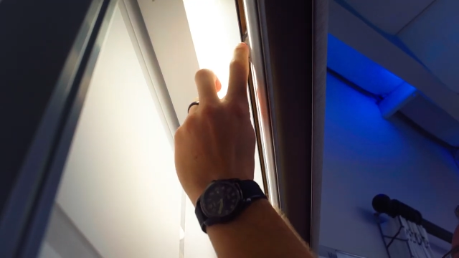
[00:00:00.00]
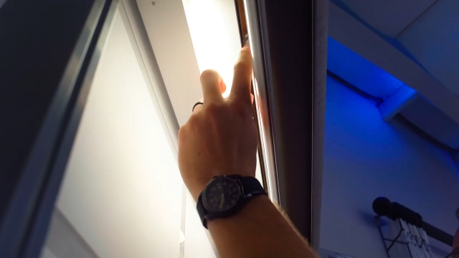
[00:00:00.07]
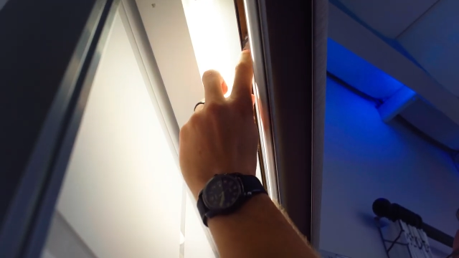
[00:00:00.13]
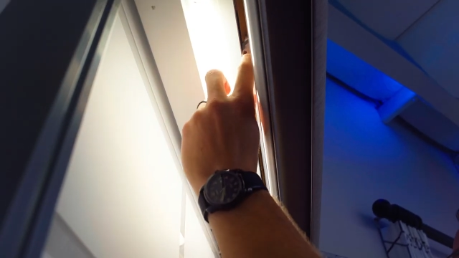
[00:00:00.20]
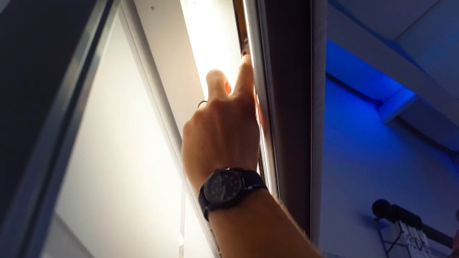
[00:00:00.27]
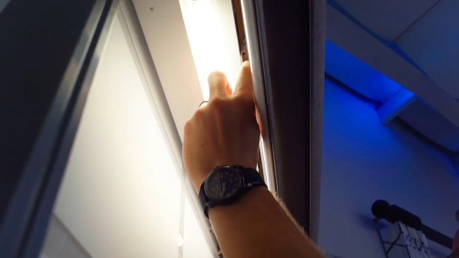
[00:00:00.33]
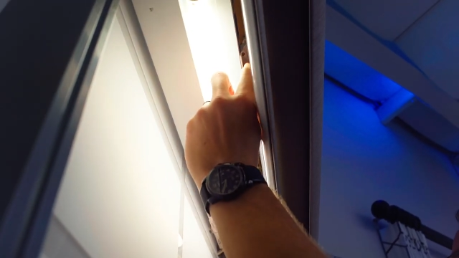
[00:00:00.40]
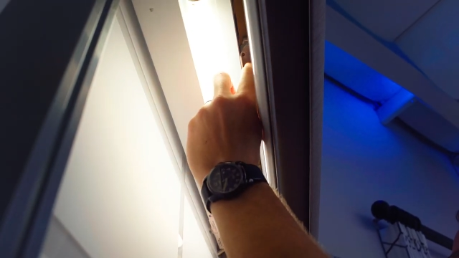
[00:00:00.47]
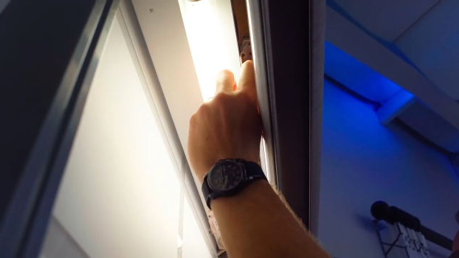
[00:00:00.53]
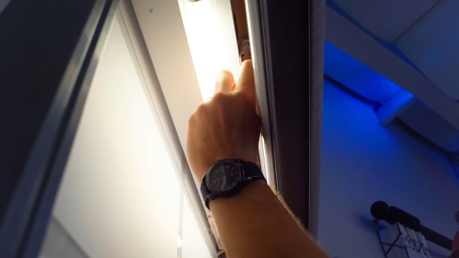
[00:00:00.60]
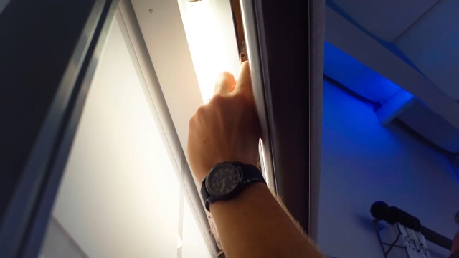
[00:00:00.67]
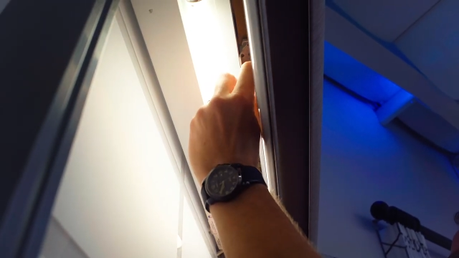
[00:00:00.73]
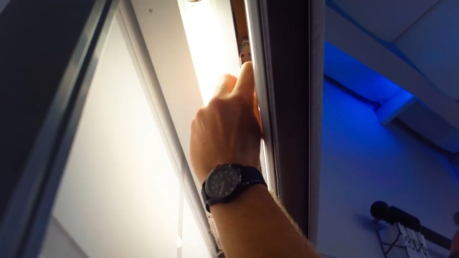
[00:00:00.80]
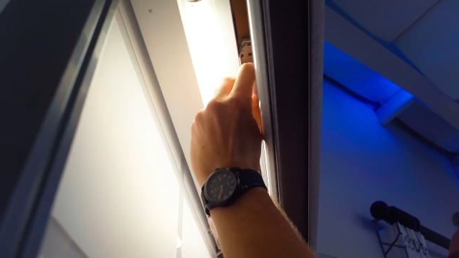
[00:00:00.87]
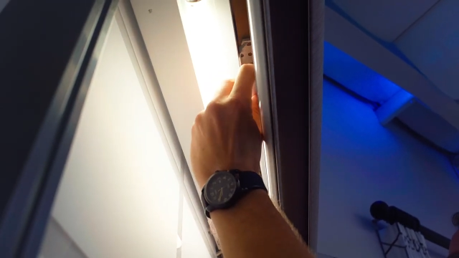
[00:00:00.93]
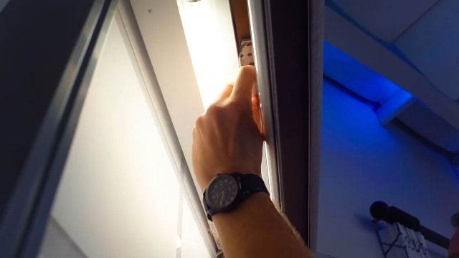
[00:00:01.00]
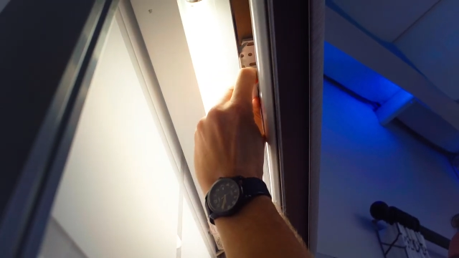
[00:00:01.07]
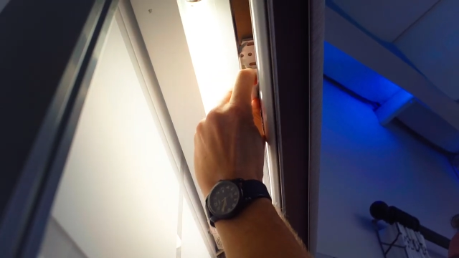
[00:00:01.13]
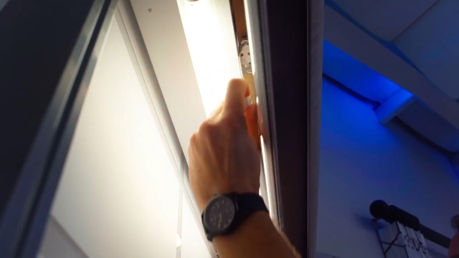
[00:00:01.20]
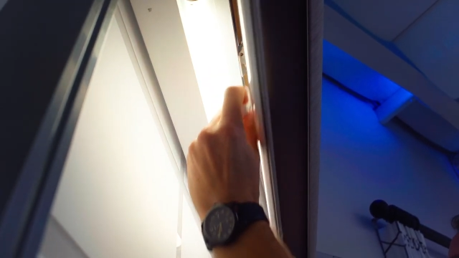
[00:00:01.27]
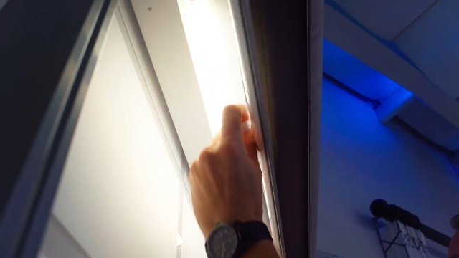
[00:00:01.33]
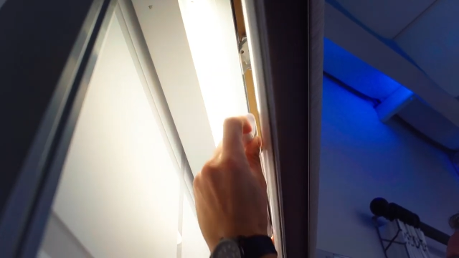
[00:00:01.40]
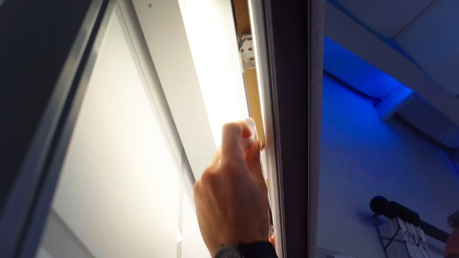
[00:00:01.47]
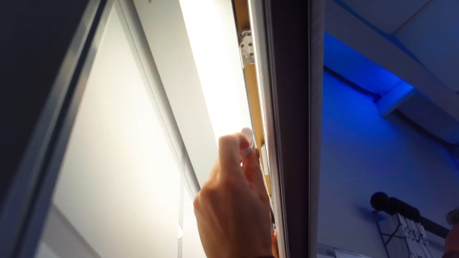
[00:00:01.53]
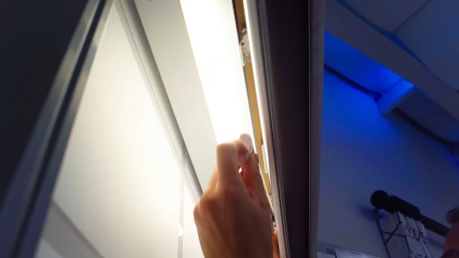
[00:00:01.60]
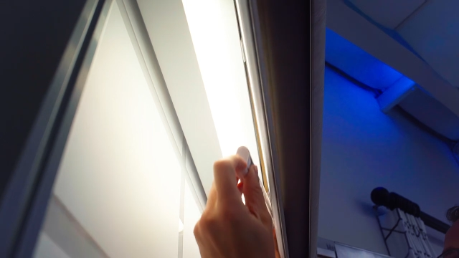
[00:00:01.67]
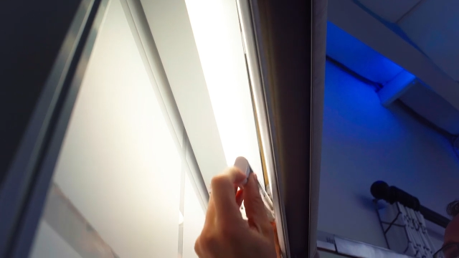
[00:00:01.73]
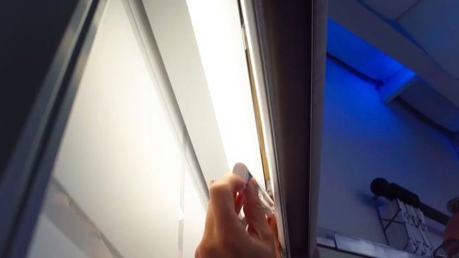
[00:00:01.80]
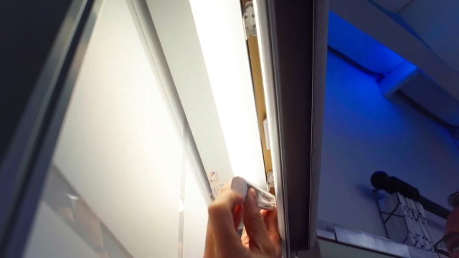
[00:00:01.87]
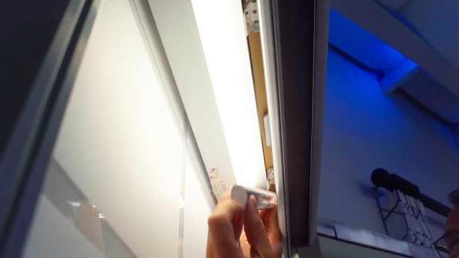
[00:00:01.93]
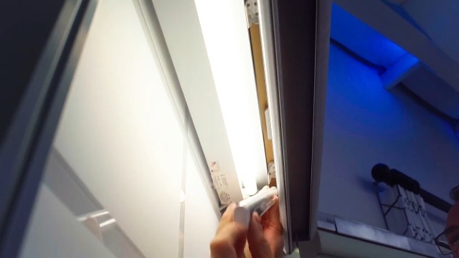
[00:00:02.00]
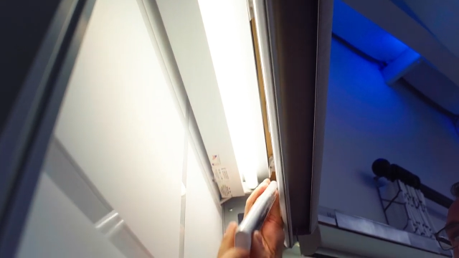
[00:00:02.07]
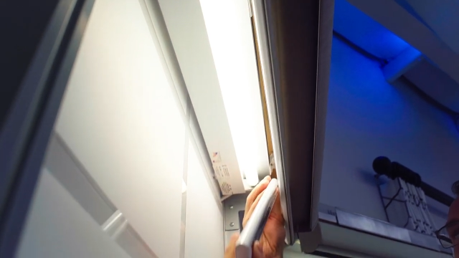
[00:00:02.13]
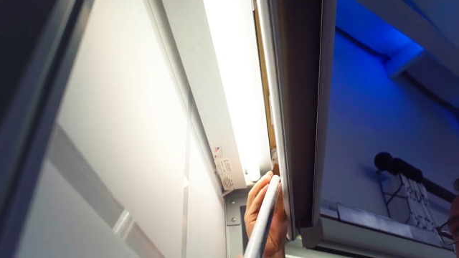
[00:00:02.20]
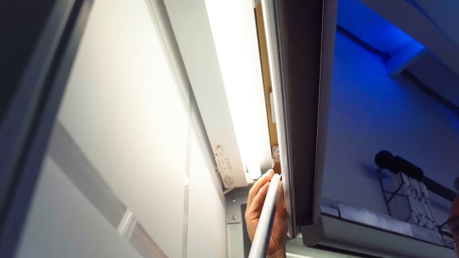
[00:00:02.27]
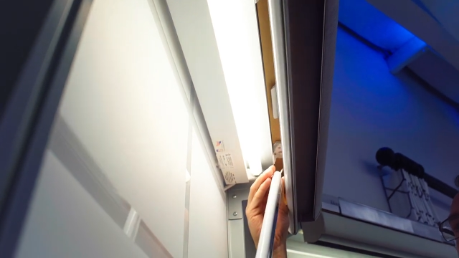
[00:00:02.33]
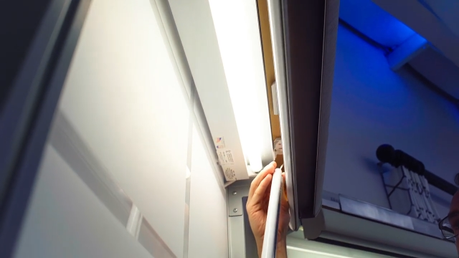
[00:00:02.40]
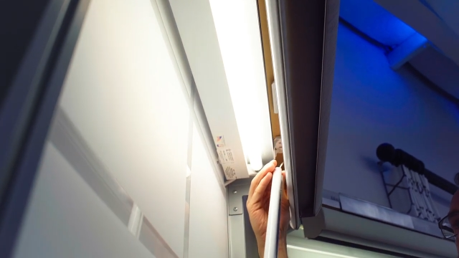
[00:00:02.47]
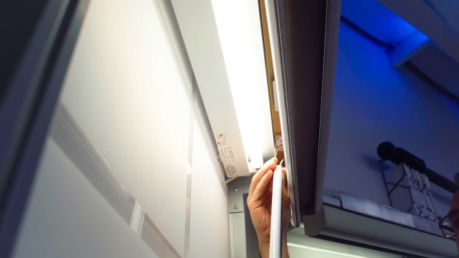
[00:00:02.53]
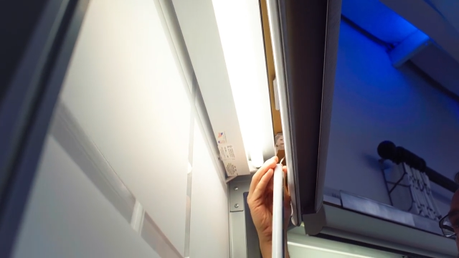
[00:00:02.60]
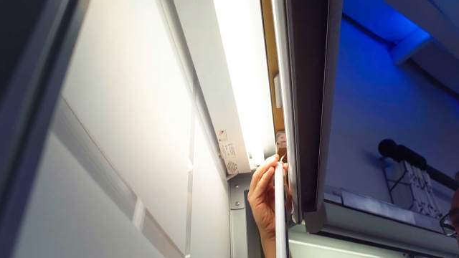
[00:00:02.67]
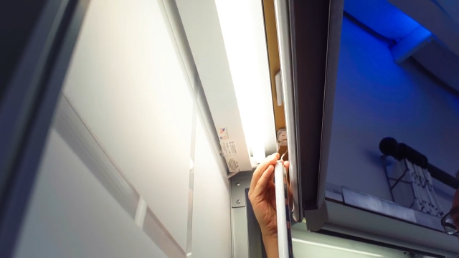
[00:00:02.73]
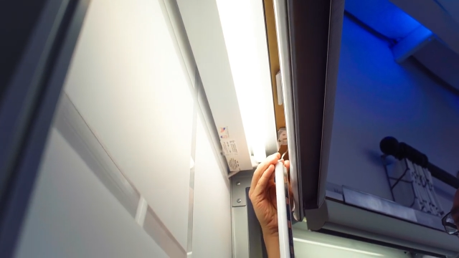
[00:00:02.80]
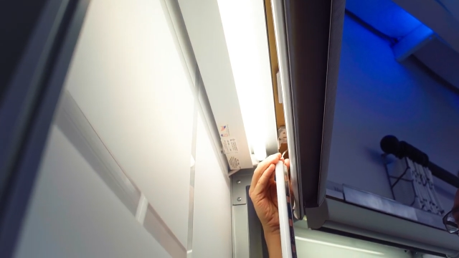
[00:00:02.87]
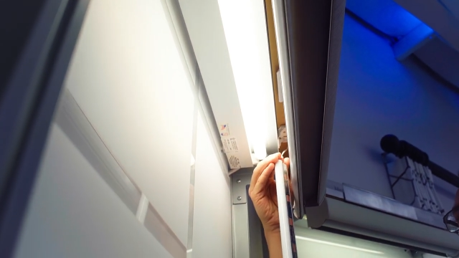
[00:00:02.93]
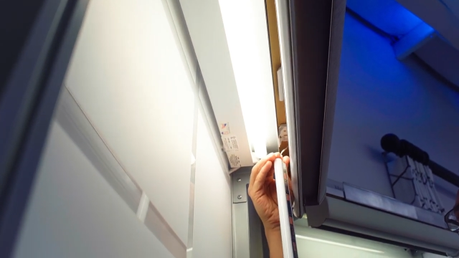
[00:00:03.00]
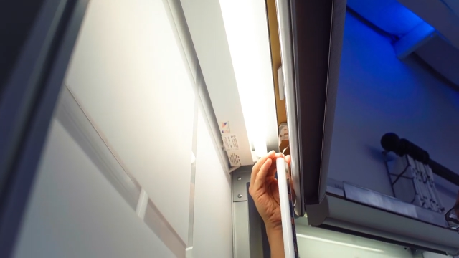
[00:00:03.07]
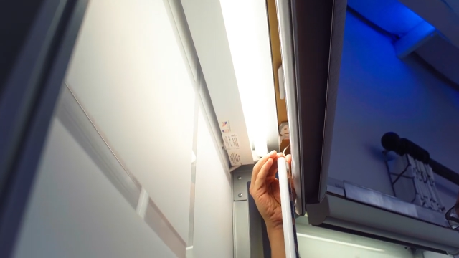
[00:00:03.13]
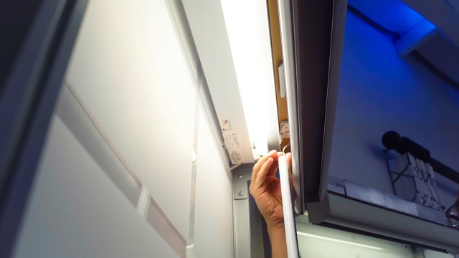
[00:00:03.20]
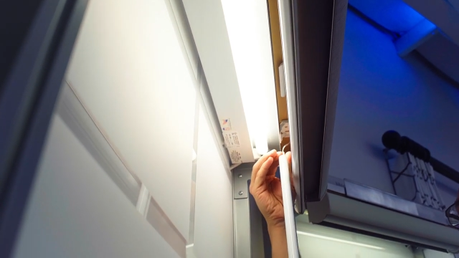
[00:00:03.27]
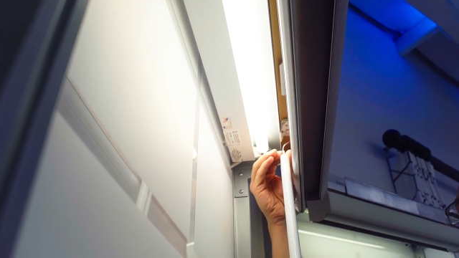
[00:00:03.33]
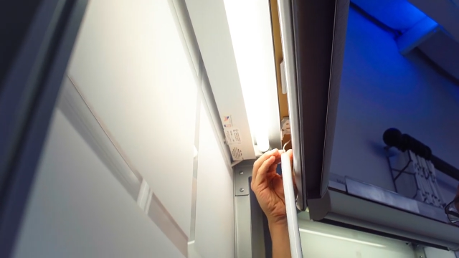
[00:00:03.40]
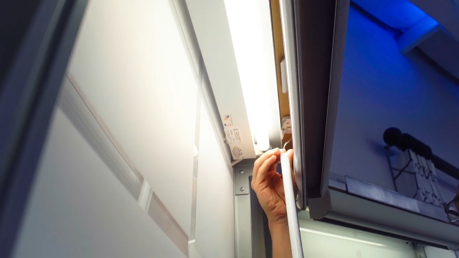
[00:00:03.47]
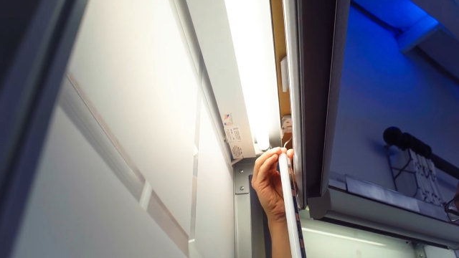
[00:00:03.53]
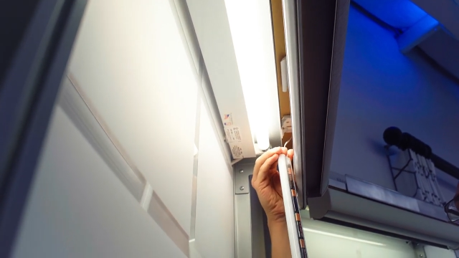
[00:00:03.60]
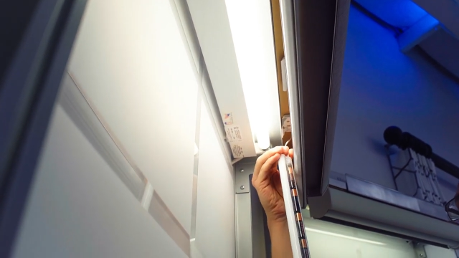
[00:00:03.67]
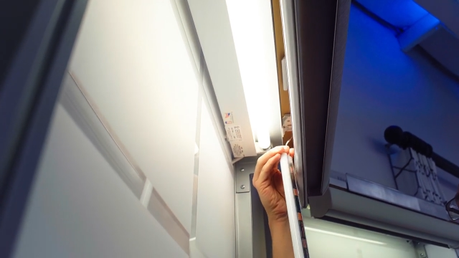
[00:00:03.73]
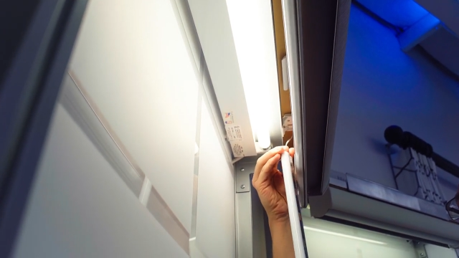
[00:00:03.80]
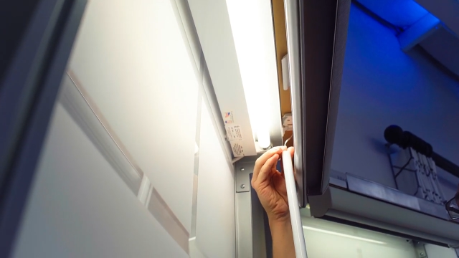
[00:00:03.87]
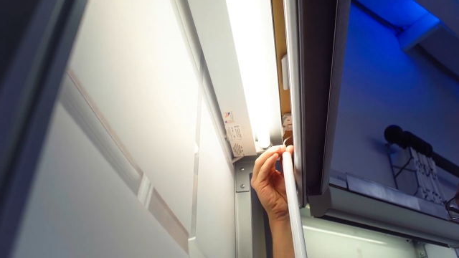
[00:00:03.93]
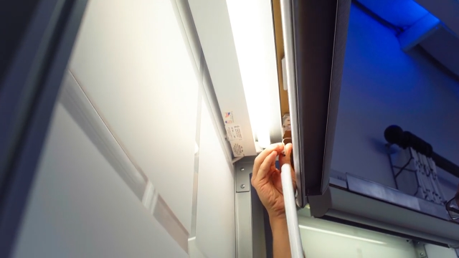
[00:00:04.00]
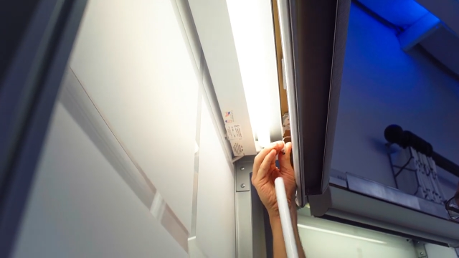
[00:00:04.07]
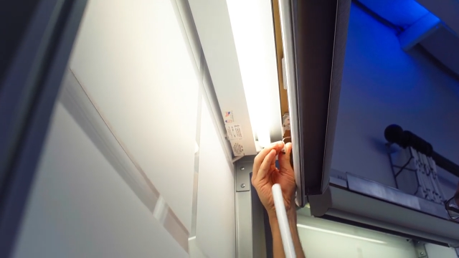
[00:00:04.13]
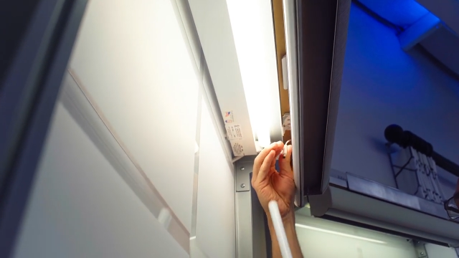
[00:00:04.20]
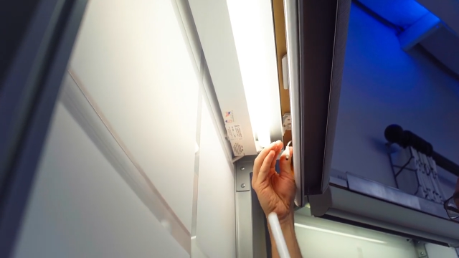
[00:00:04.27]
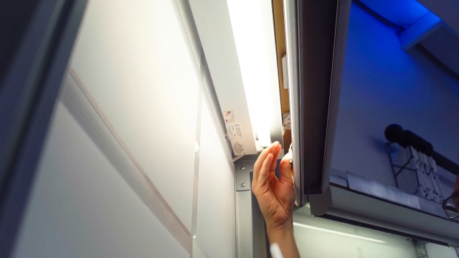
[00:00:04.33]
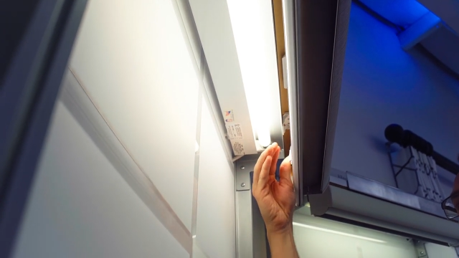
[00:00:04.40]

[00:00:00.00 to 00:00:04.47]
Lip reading: Nobody's mouth can be seen.